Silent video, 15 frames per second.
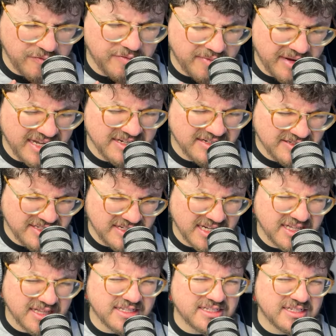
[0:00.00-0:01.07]
From my
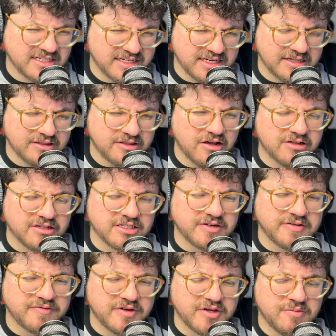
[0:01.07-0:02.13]
understanding, this is an
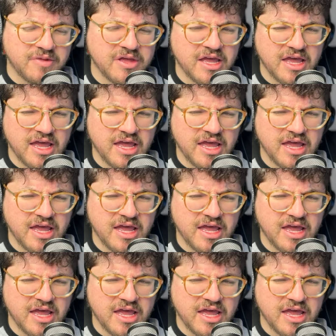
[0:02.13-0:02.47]
anthology film